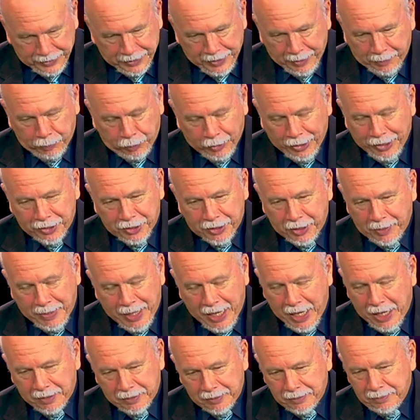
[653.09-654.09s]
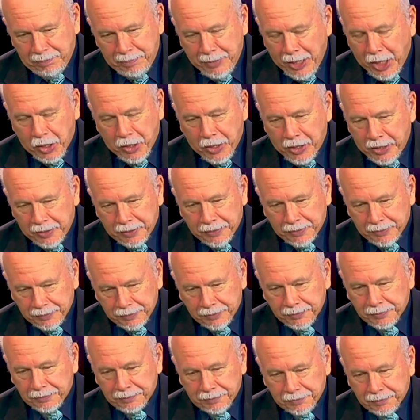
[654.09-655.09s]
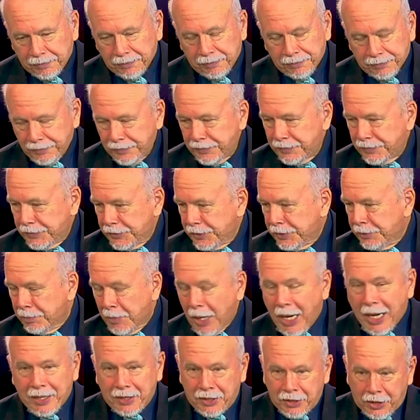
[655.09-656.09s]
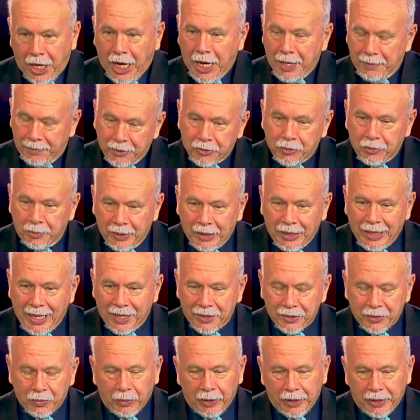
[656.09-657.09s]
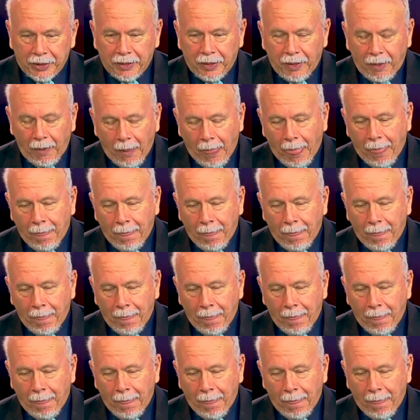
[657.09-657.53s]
I preached about Mary in my time, this would be last week.